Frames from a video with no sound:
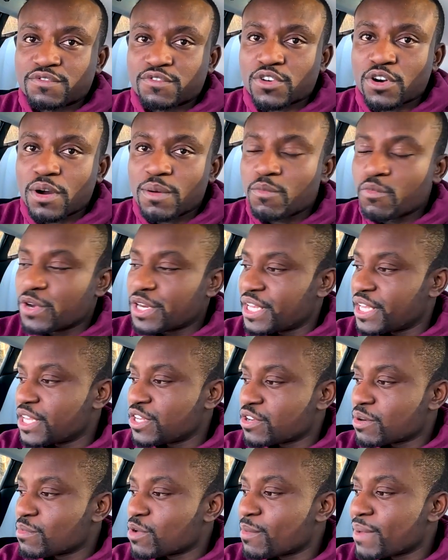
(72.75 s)
from within
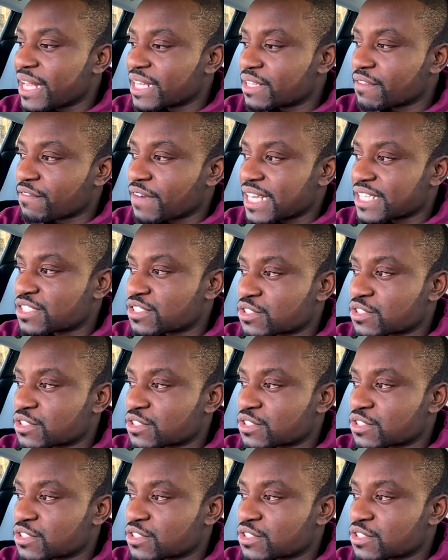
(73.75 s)
your mobile device.